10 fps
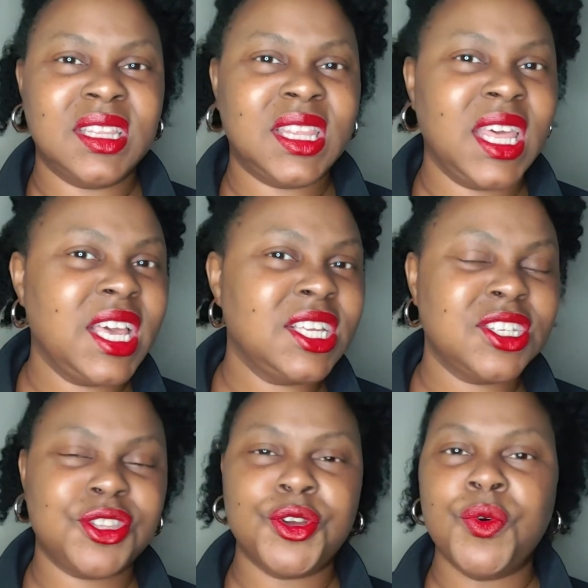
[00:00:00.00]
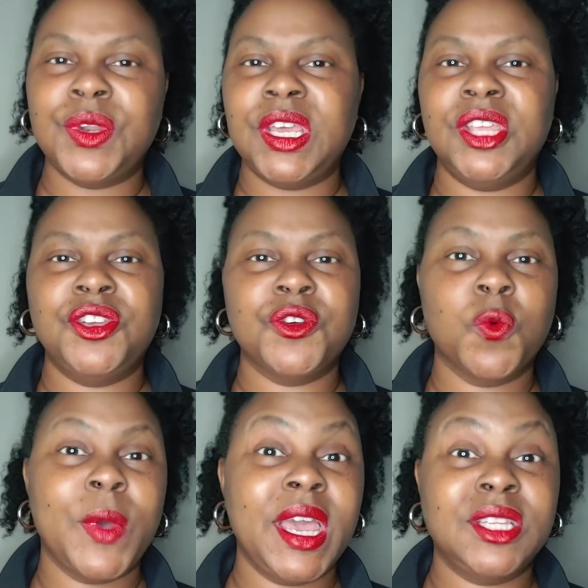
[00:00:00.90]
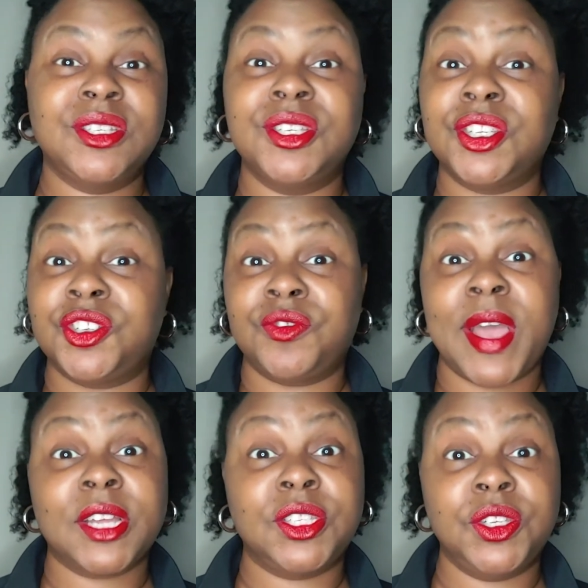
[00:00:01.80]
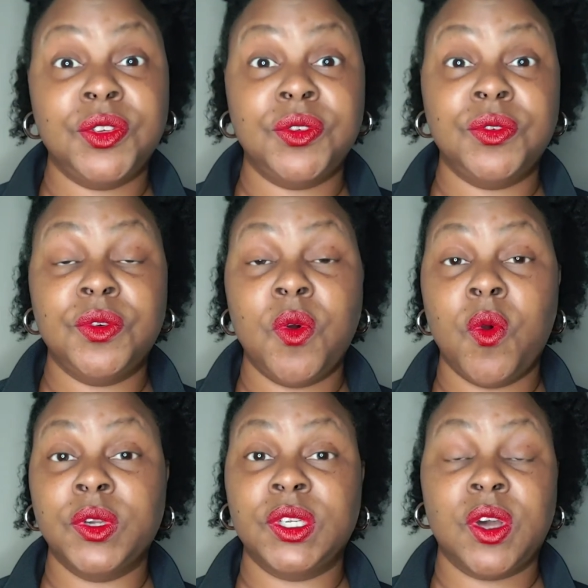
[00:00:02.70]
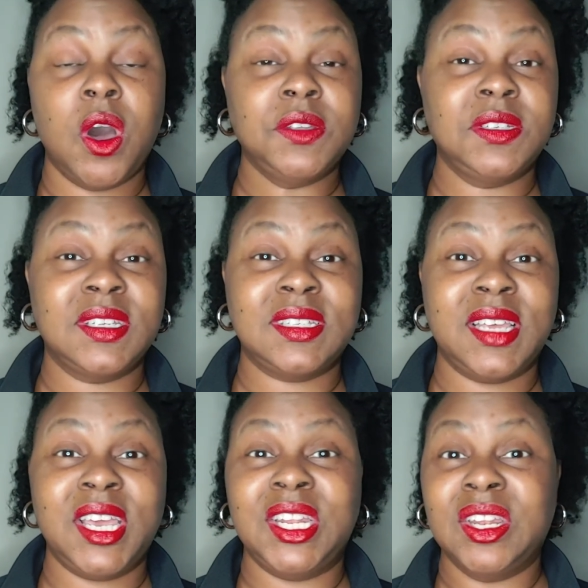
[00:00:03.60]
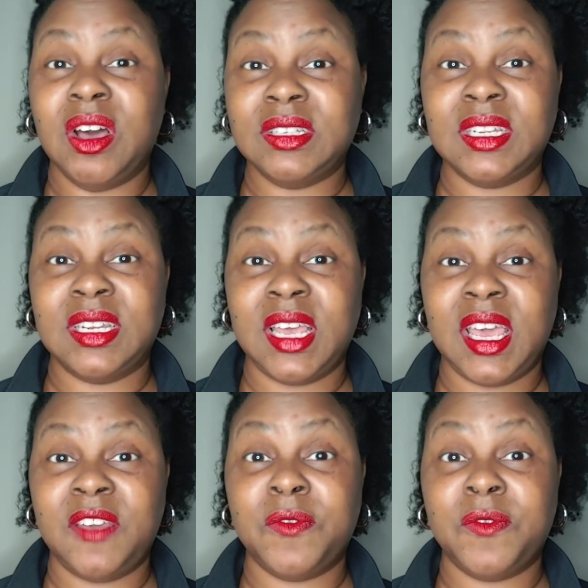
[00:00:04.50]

things thrown in your way to distract you or to cause you to say not today.